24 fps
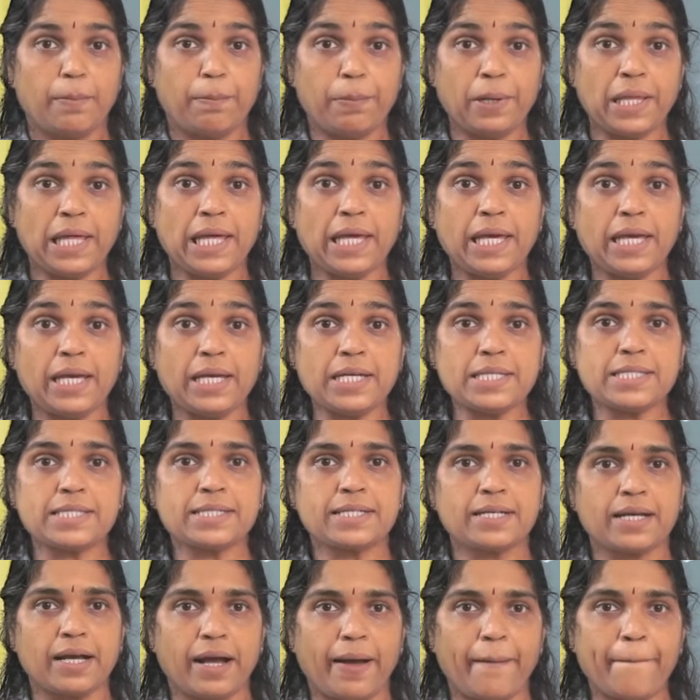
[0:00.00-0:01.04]
Please
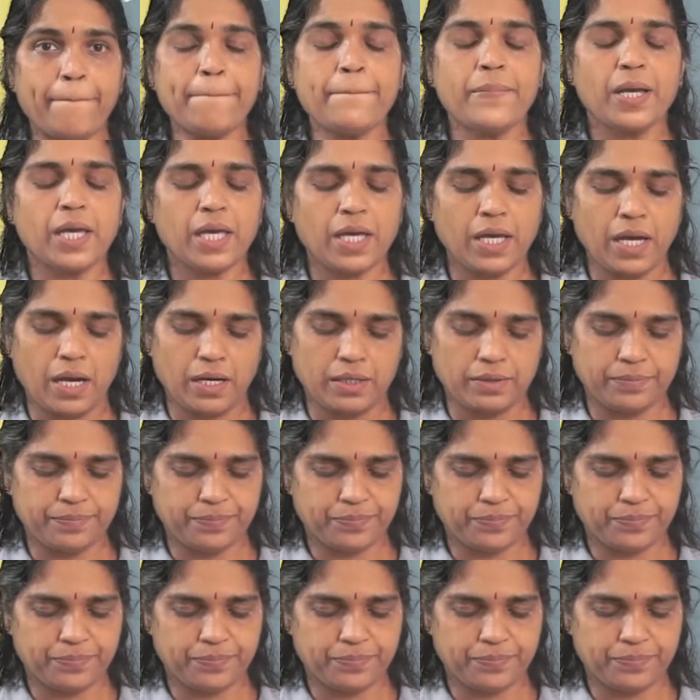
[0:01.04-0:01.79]
come here.